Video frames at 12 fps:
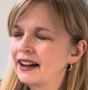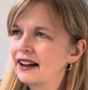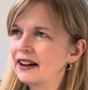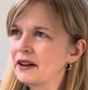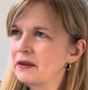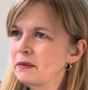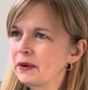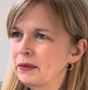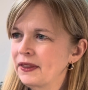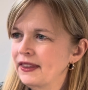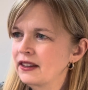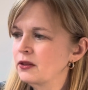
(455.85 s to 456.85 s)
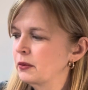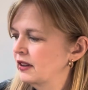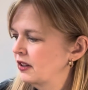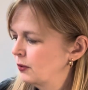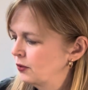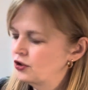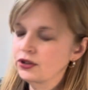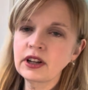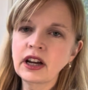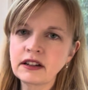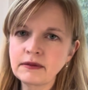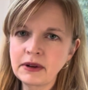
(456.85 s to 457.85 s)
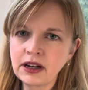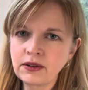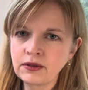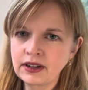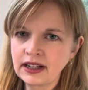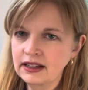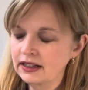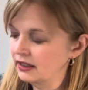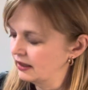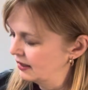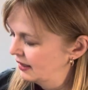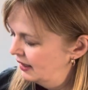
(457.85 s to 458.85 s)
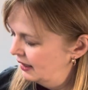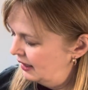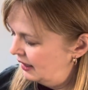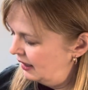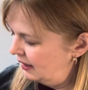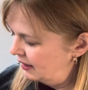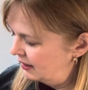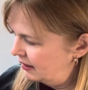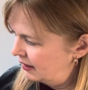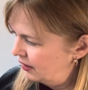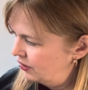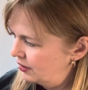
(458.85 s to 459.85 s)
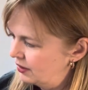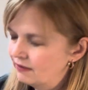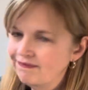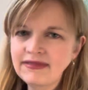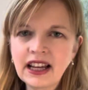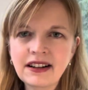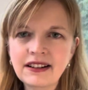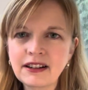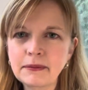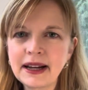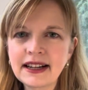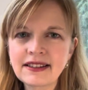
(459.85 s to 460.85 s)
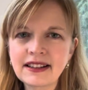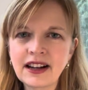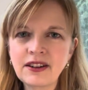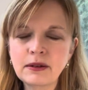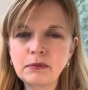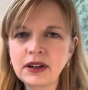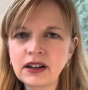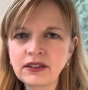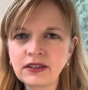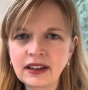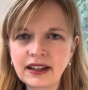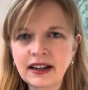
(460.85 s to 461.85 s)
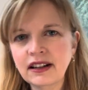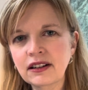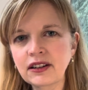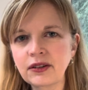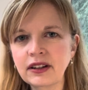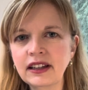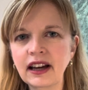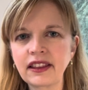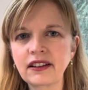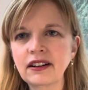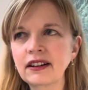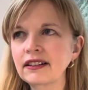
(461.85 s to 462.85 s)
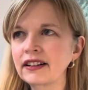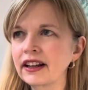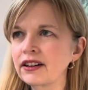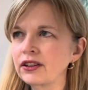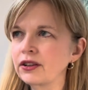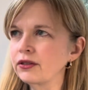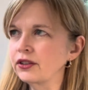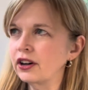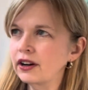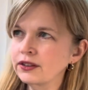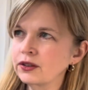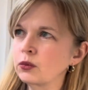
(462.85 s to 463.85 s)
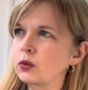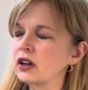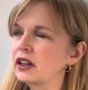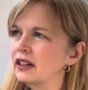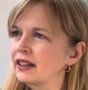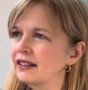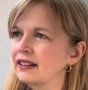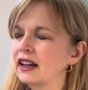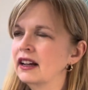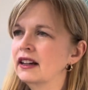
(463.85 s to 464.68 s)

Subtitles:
But this was just kind of my own idea. And I don't know, basset hound and beer, don't they kind of go together? I don't know, dogs and wine.